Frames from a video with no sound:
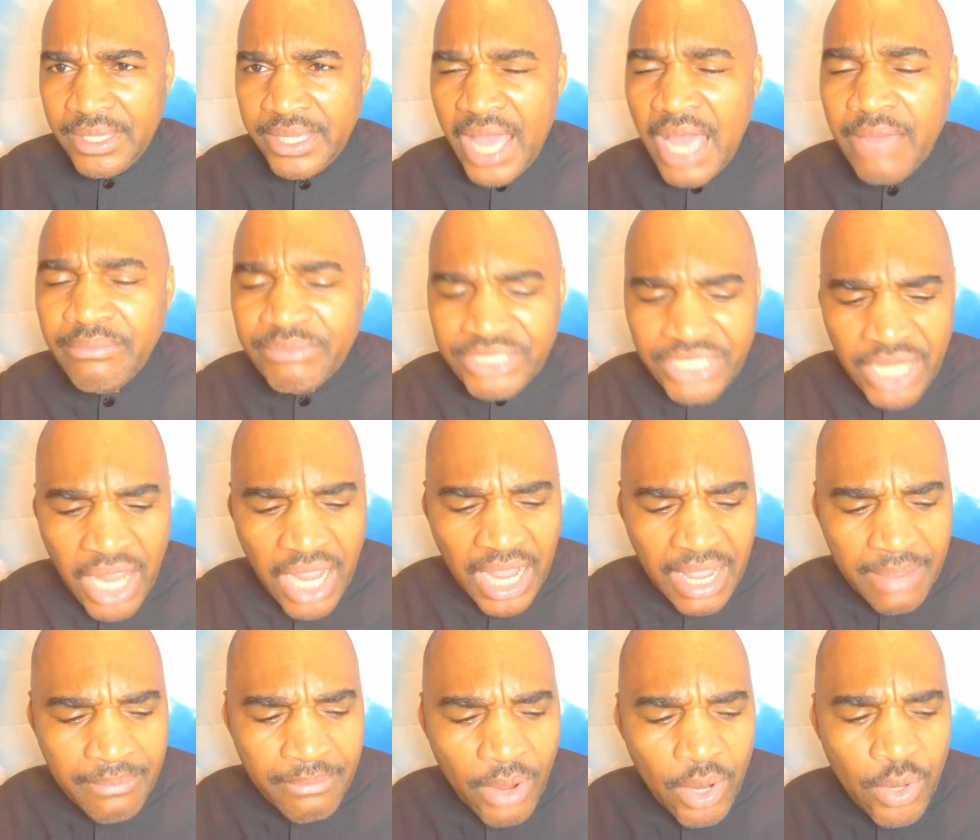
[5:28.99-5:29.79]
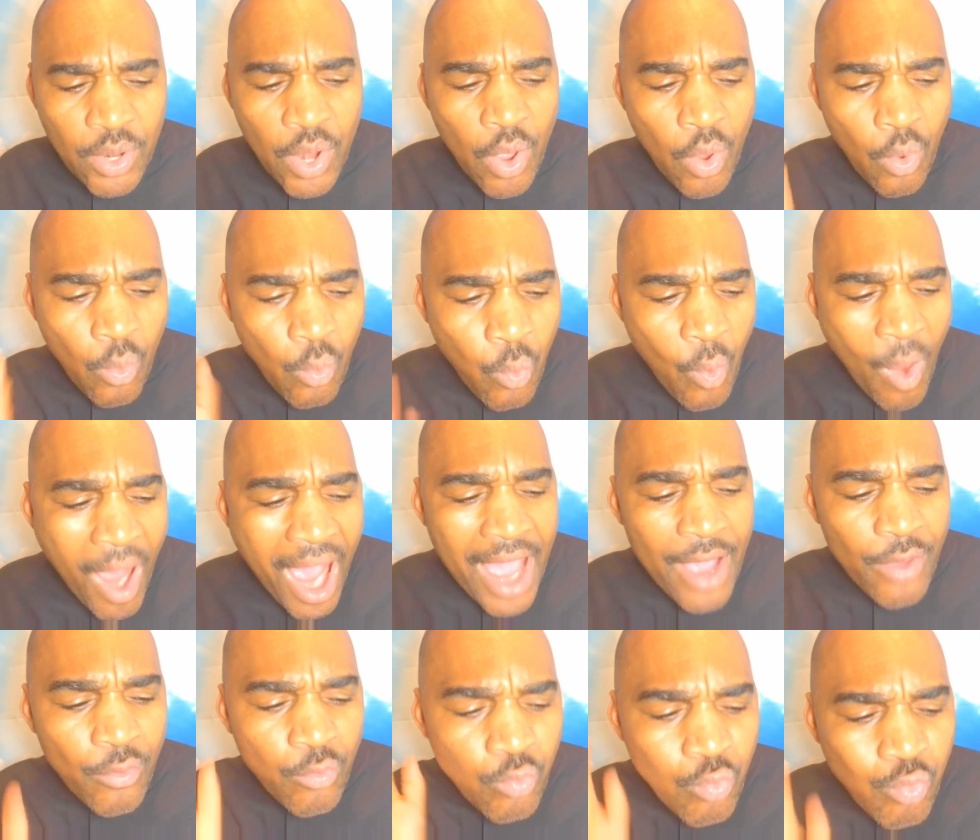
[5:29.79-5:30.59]
I'm talking about
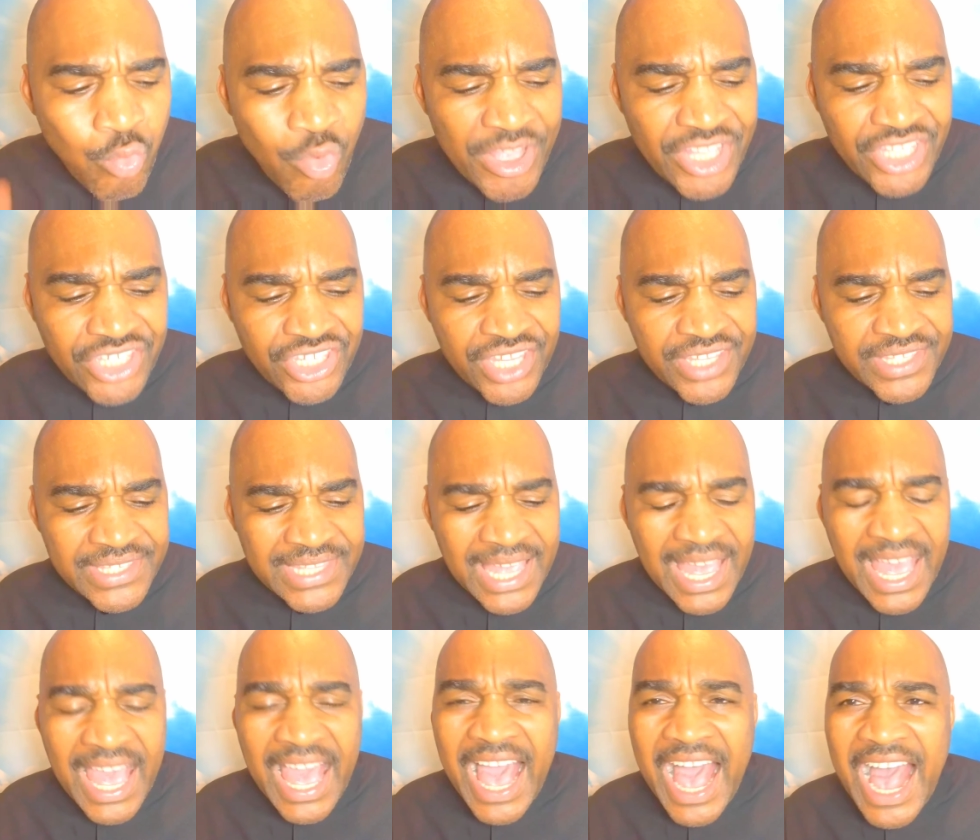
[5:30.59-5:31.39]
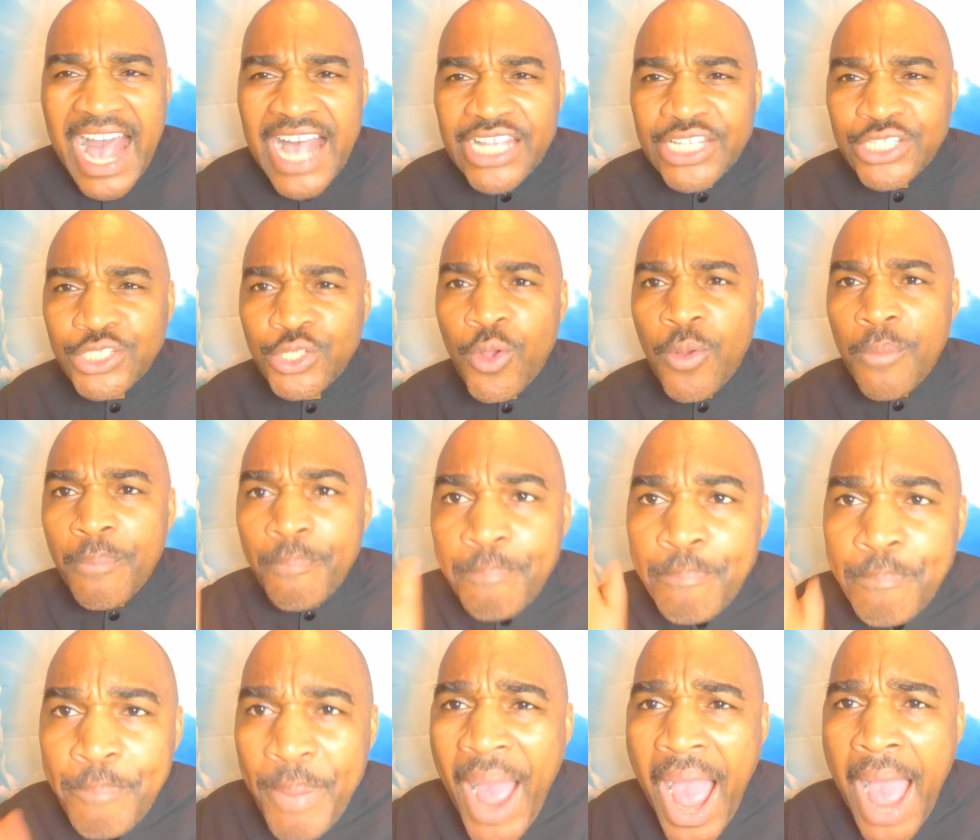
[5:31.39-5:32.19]
why witches are so
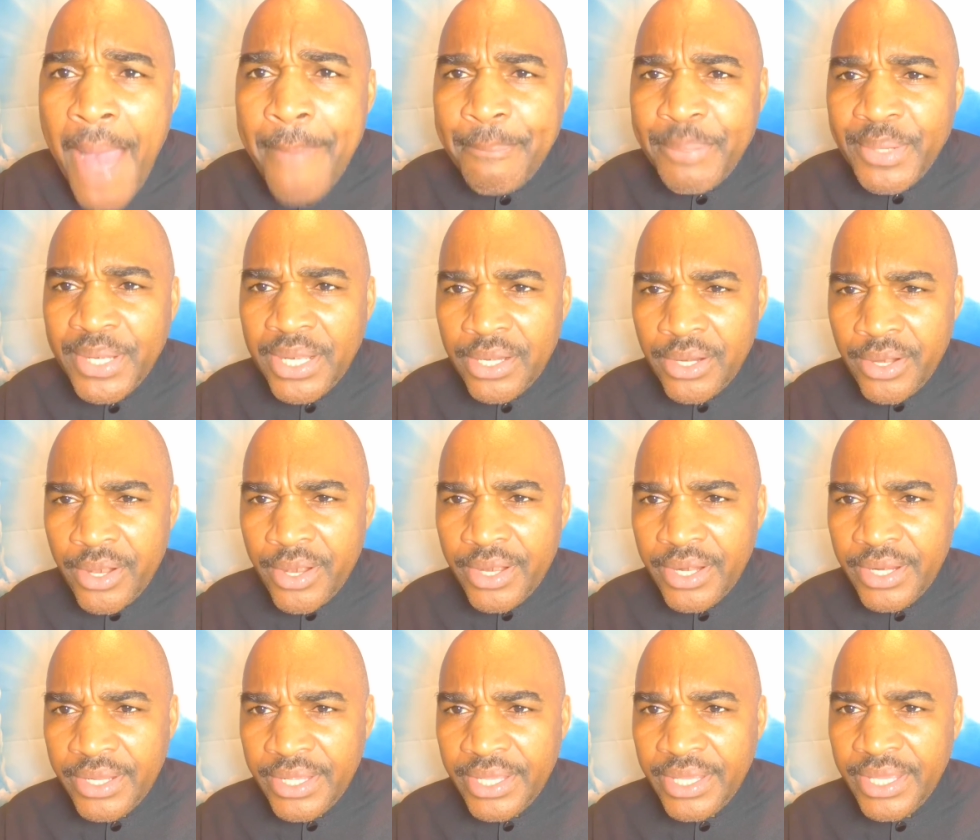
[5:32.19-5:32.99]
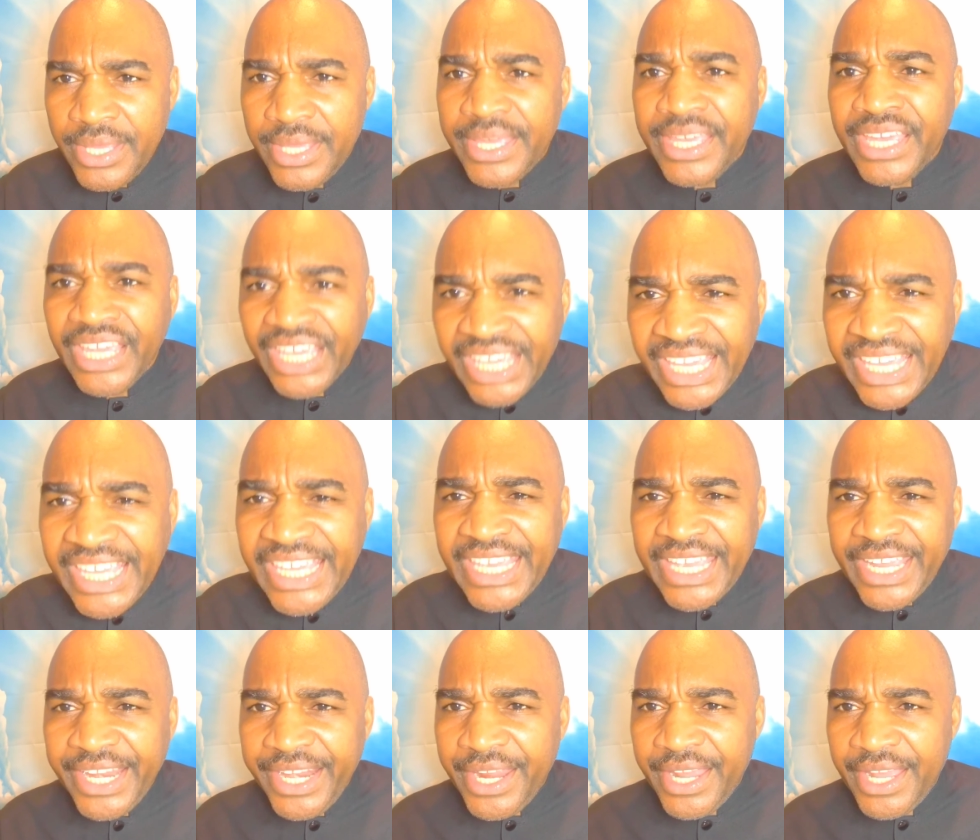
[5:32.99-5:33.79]
popular
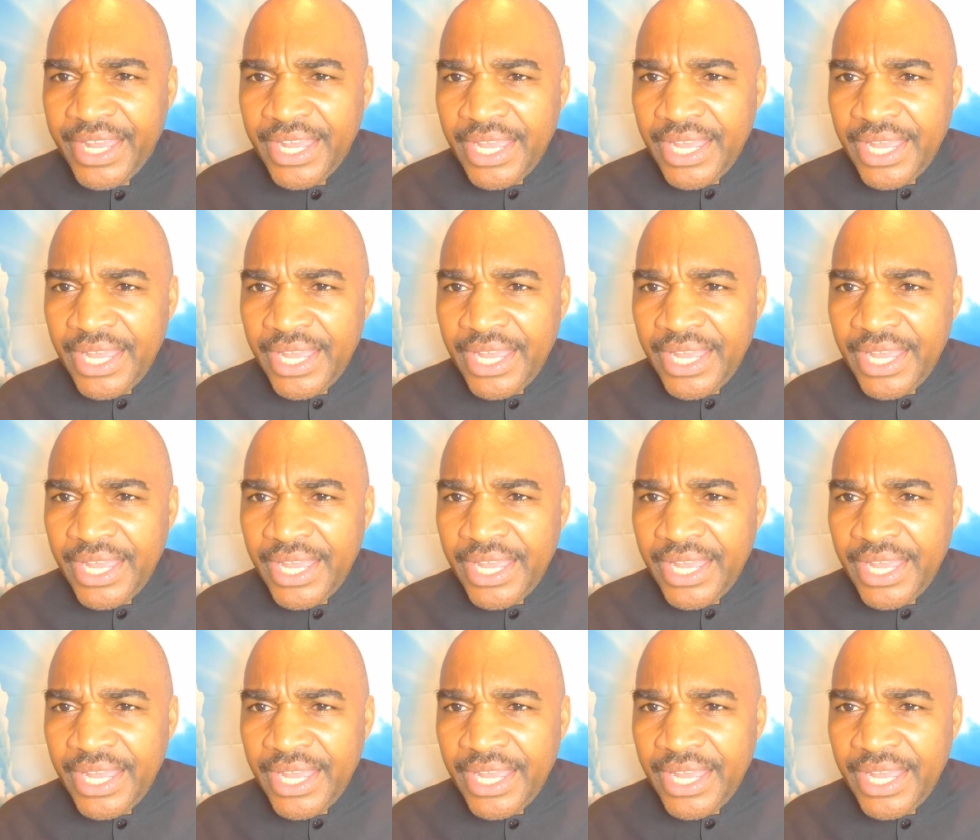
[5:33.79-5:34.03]
in